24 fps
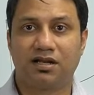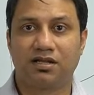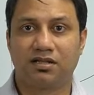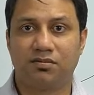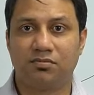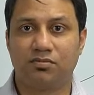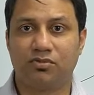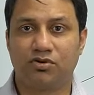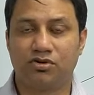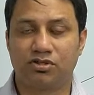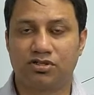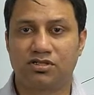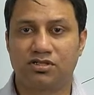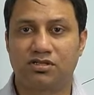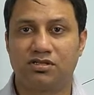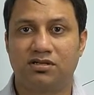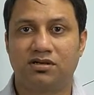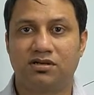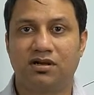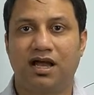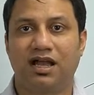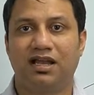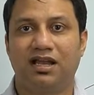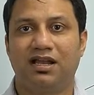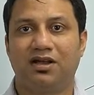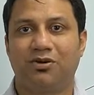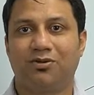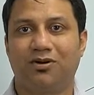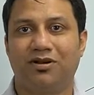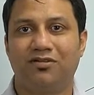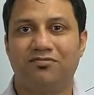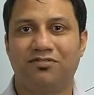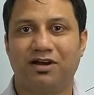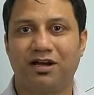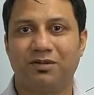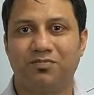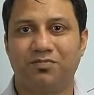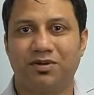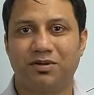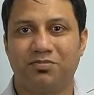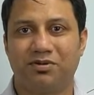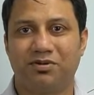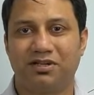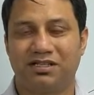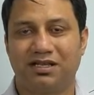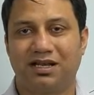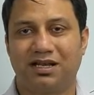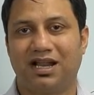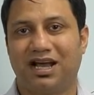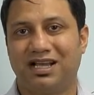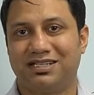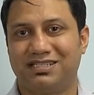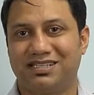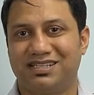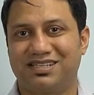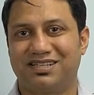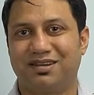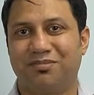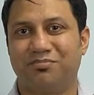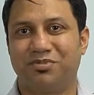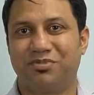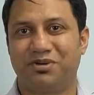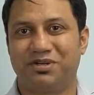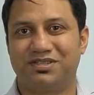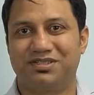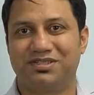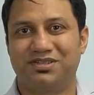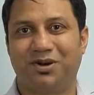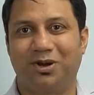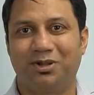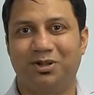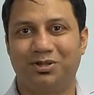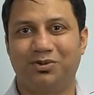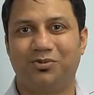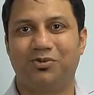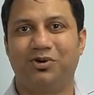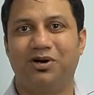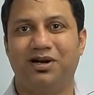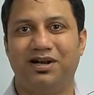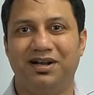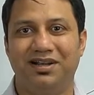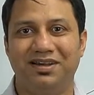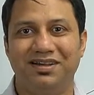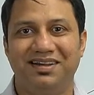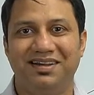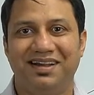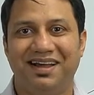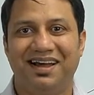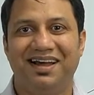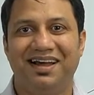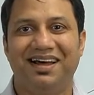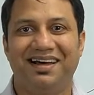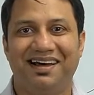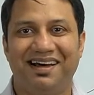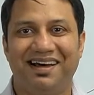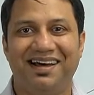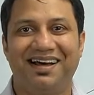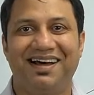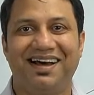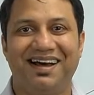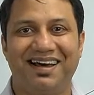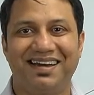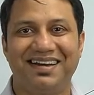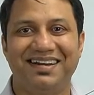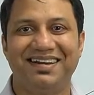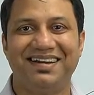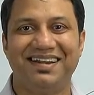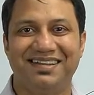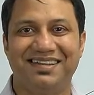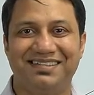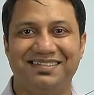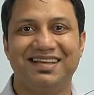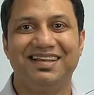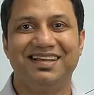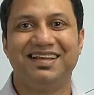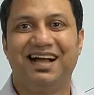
The most highly qualified people in the largest numbers on the world are Indians.